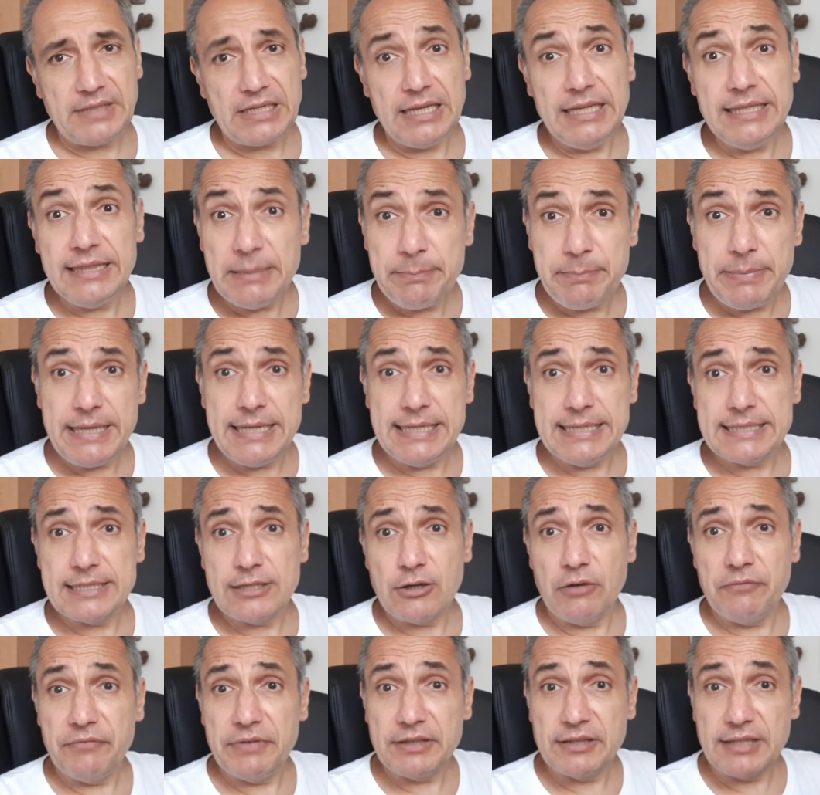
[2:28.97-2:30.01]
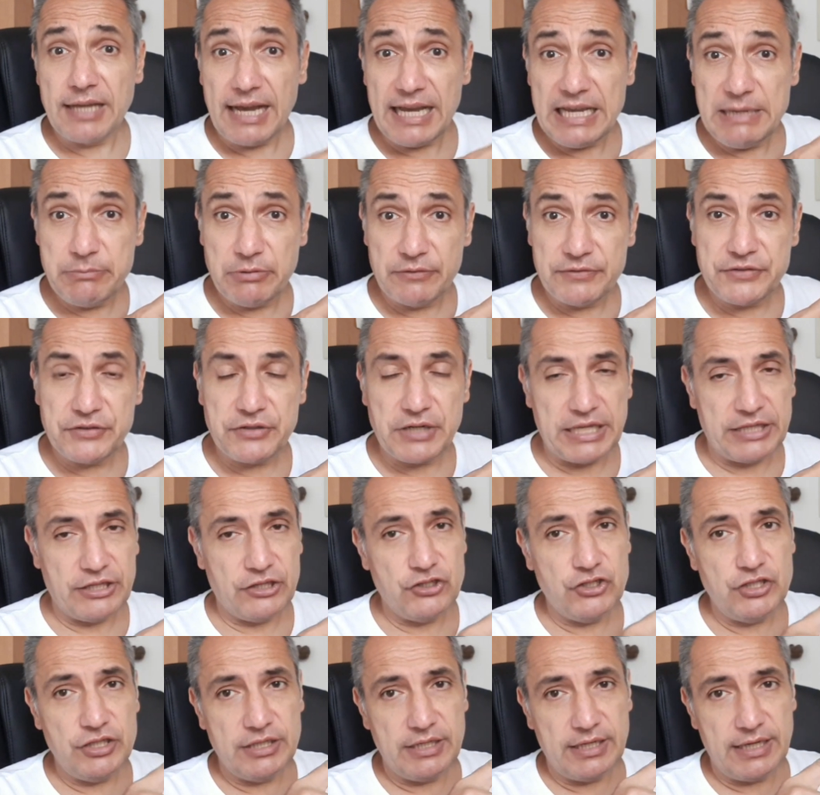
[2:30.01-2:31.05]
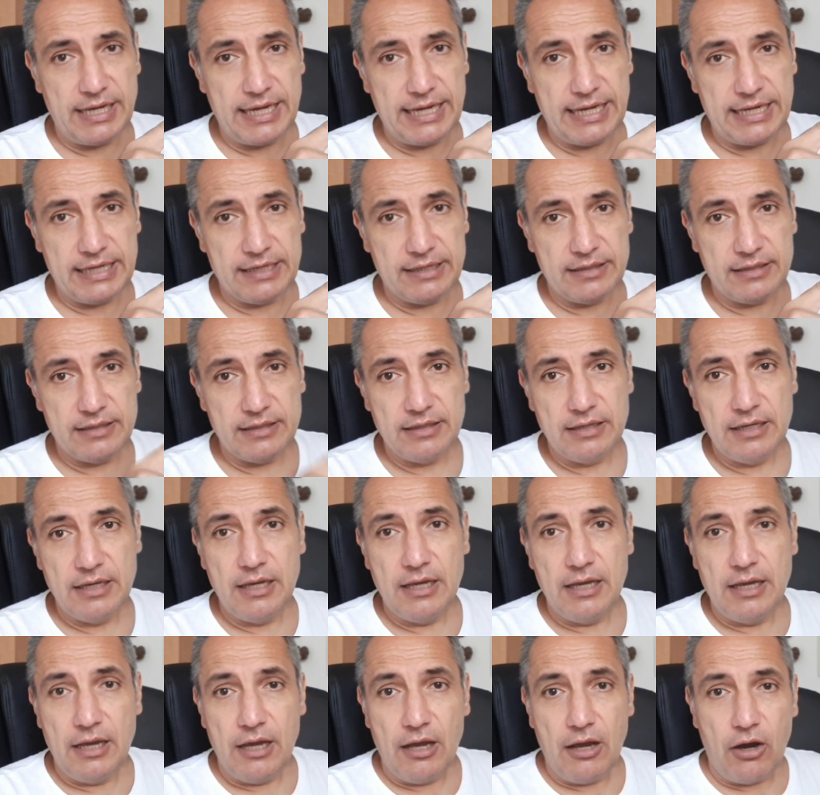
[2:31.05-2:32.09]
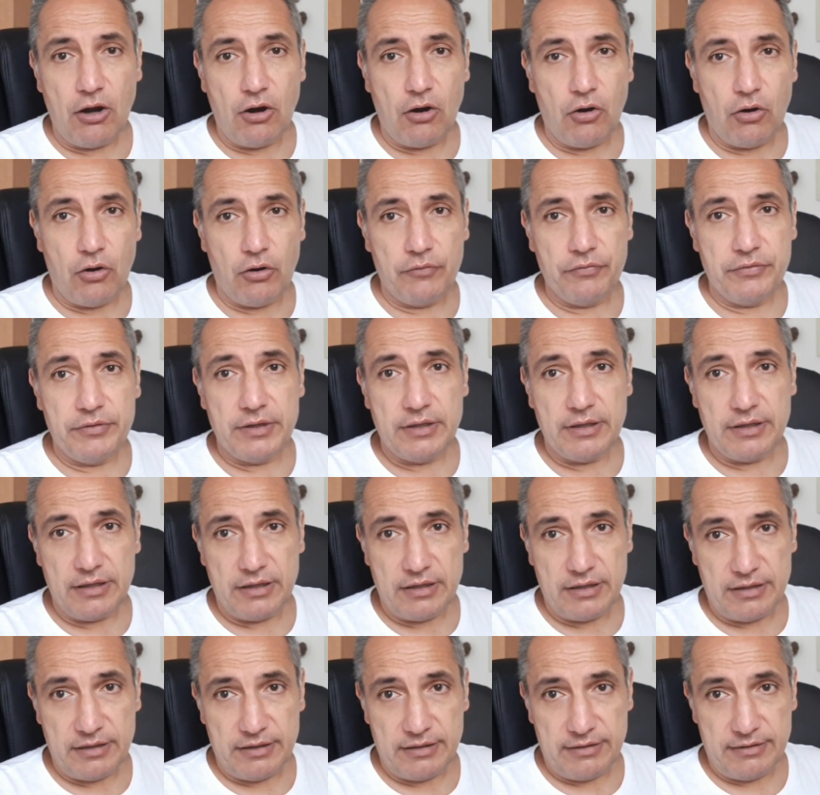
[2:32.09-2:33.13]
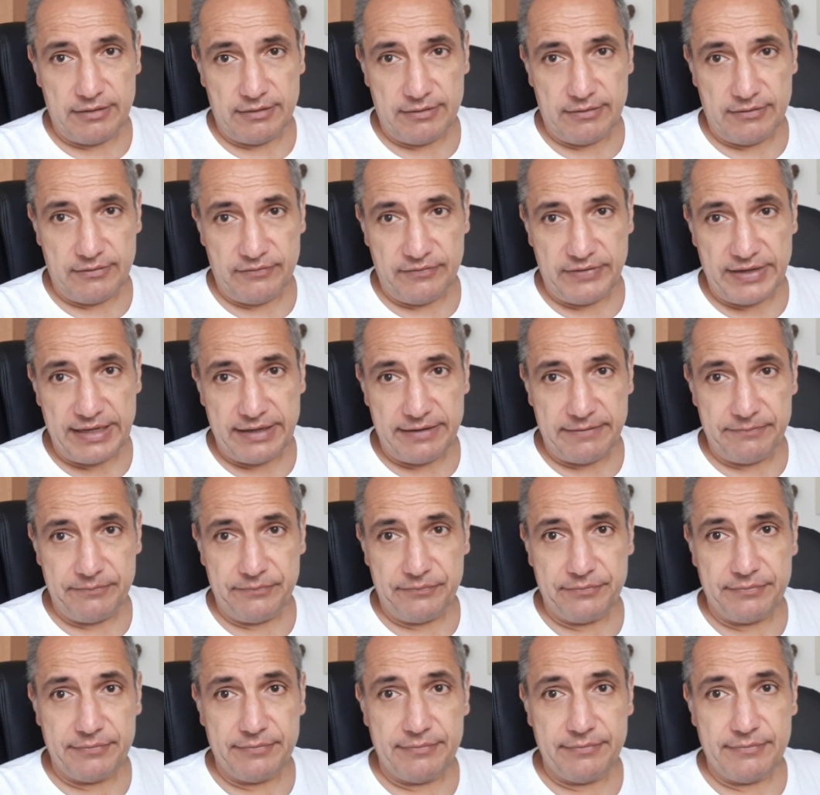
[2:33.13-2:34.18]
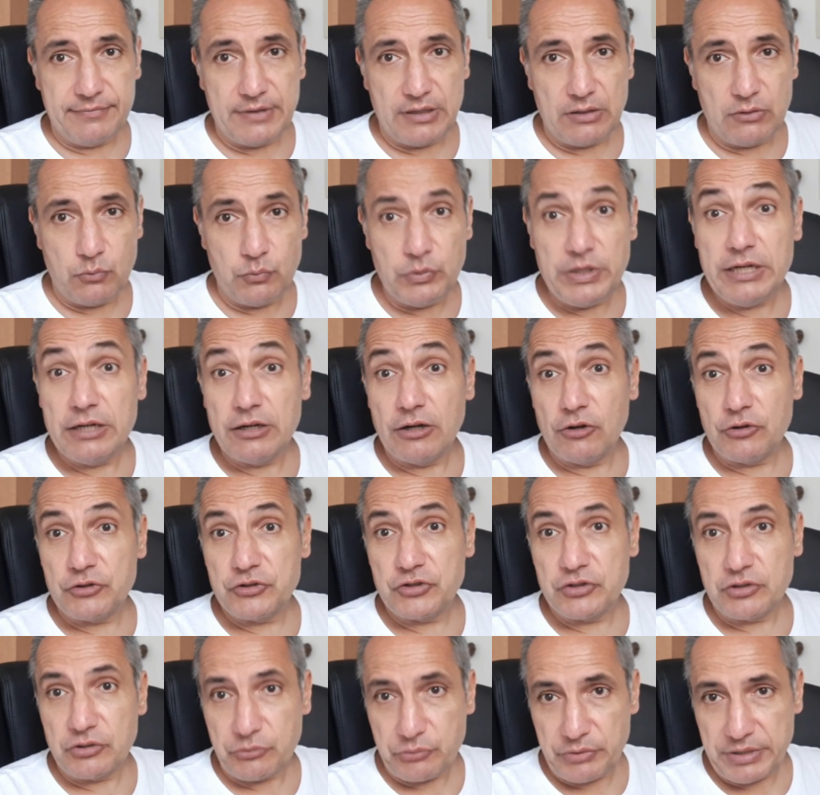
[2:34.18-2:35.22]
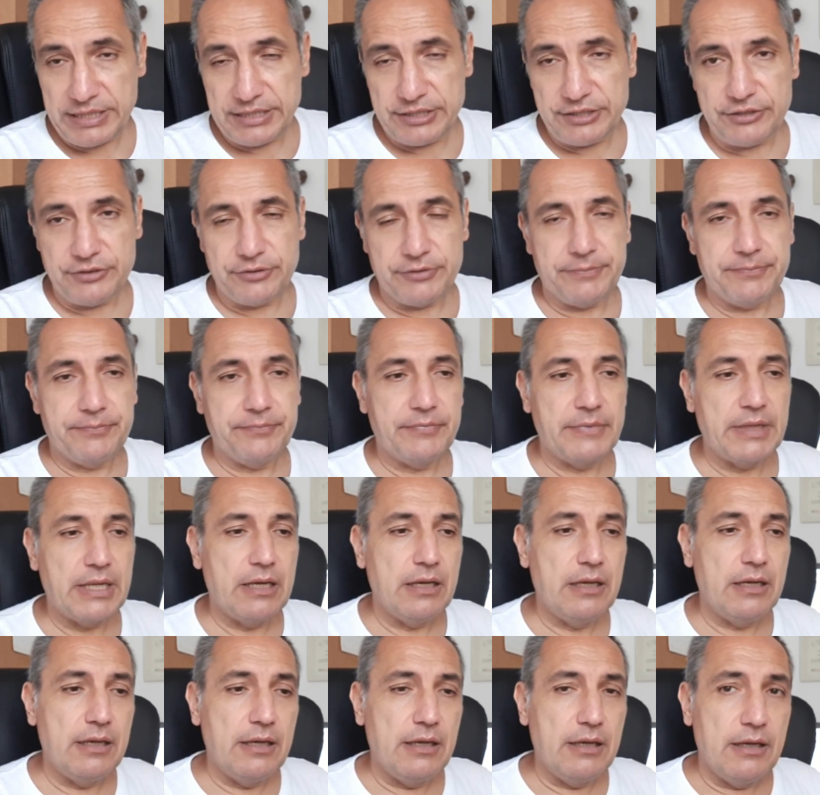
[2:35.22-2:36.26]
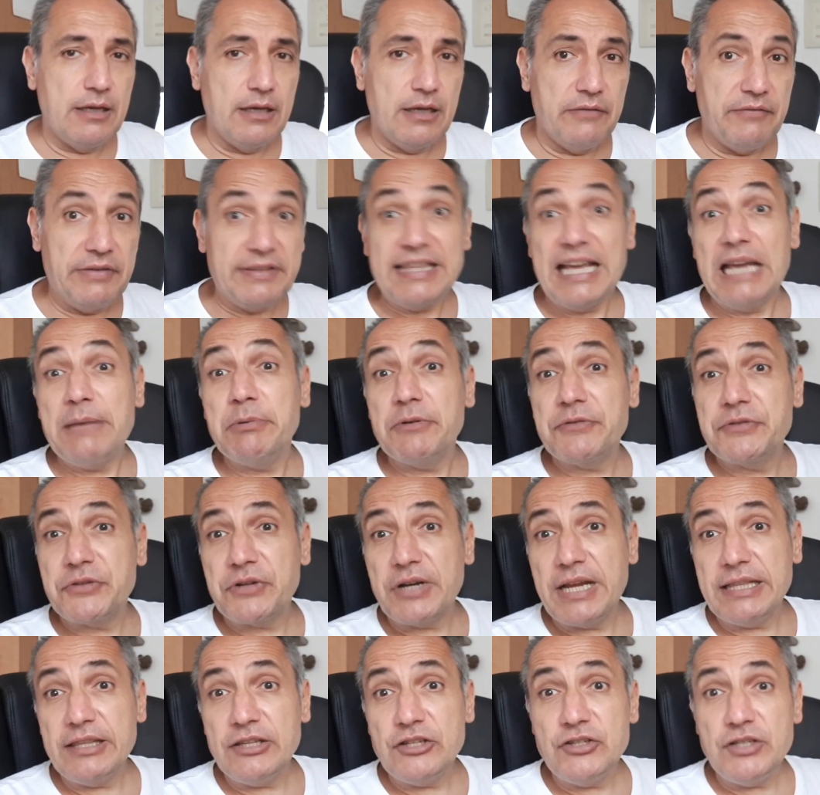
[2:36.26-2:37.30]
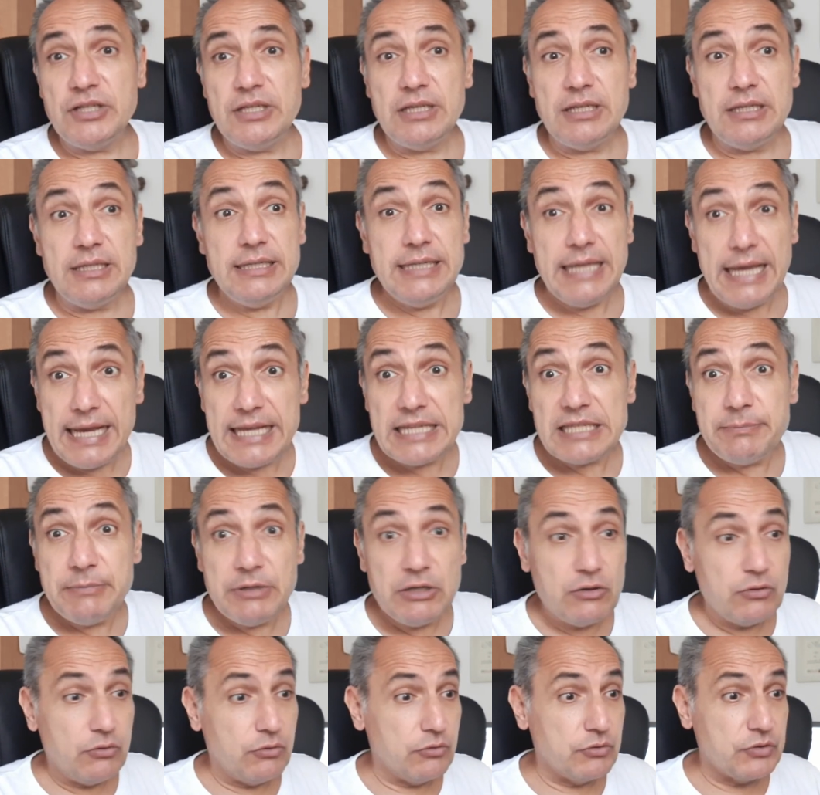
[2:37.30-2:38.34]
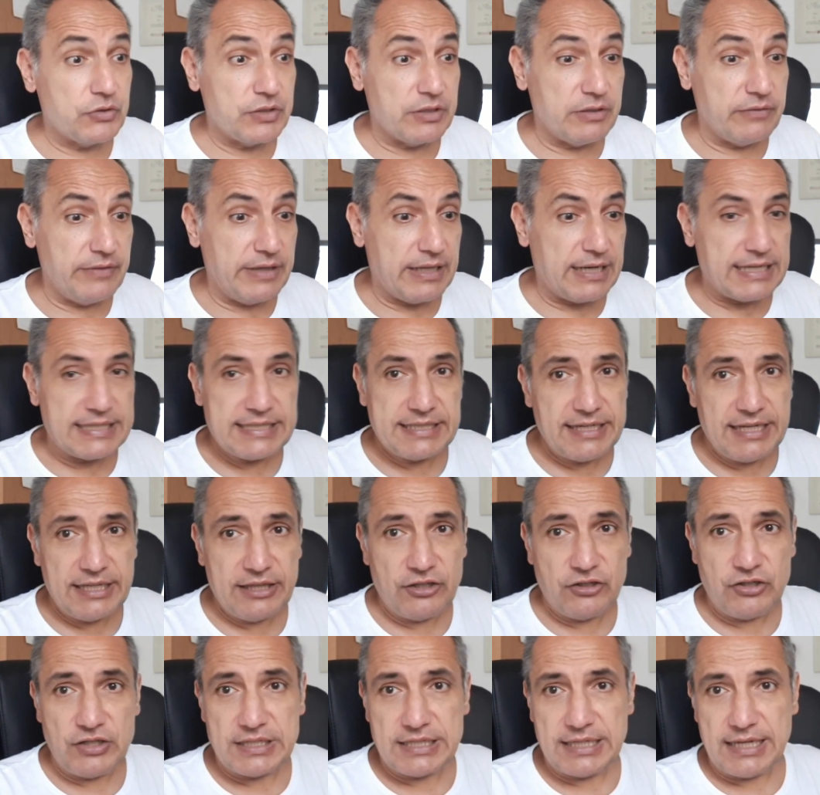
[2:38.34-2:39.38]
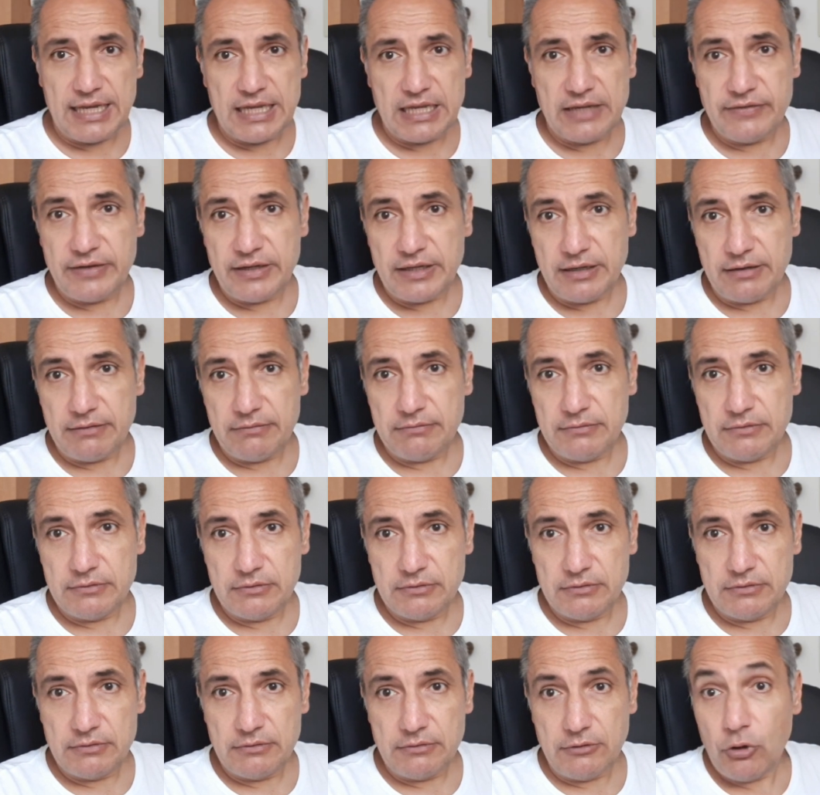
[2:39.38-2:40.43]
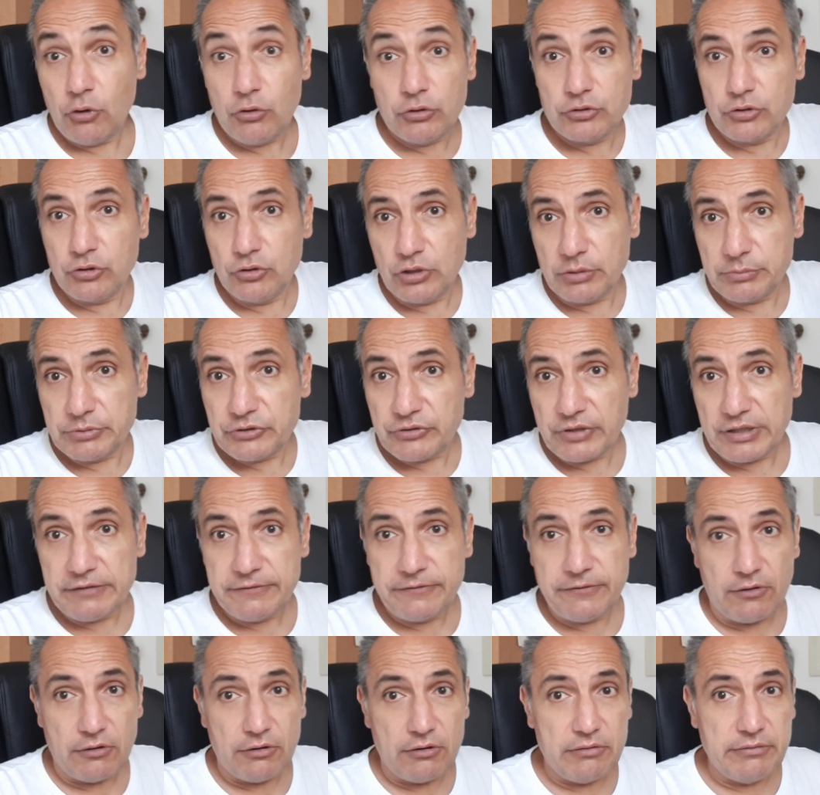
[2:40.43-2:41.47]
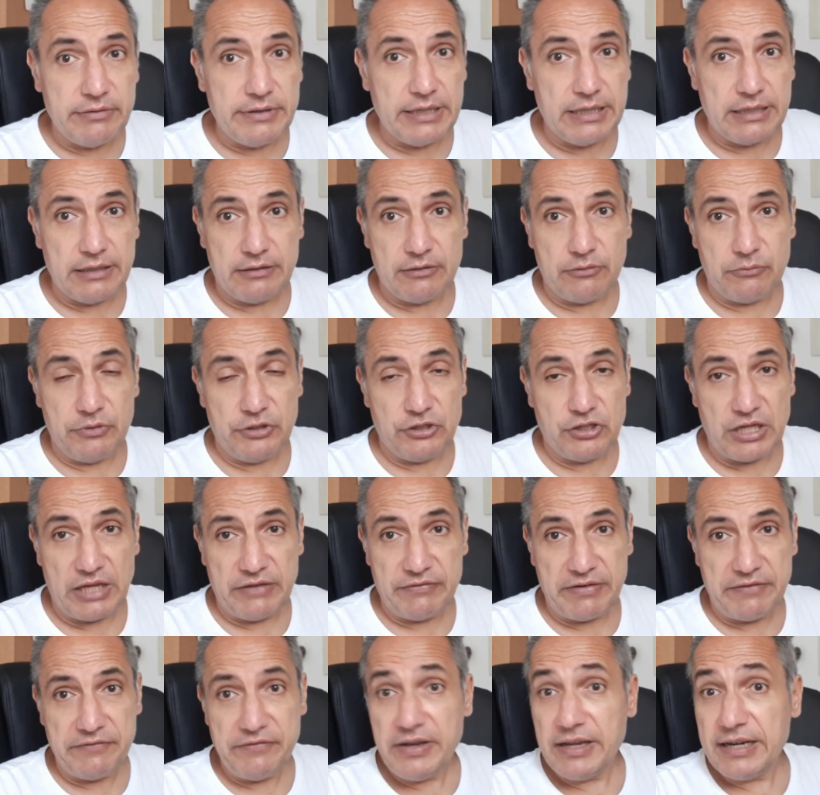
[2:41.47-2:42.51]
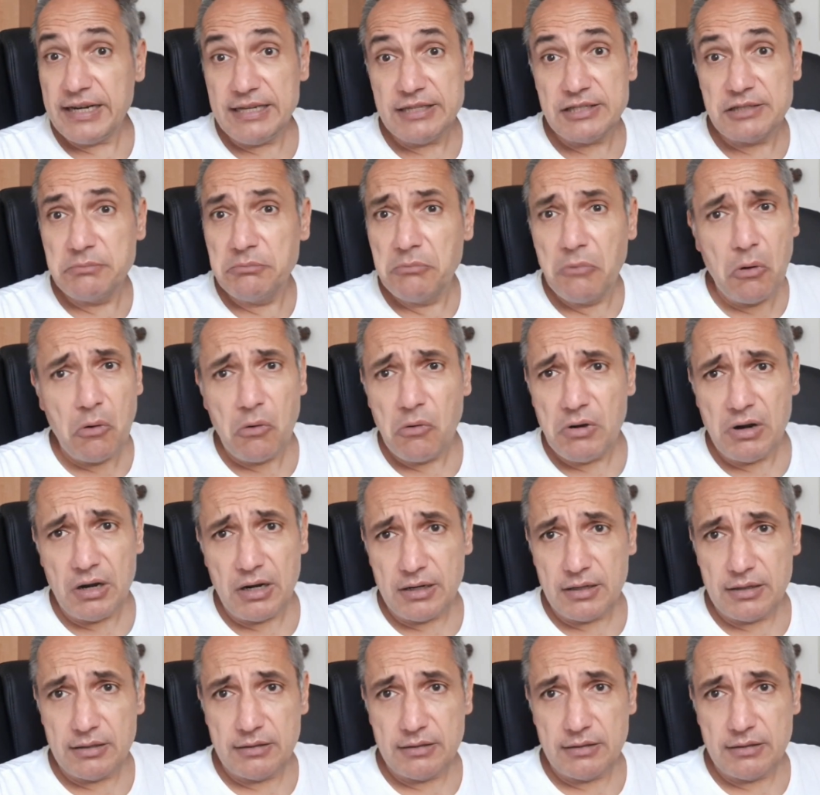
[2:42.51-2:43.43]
It depends on the type of strategy and on the win-loss ratio. The type of strategy, yes, because there are strategies like the long-term trend following, which have a very small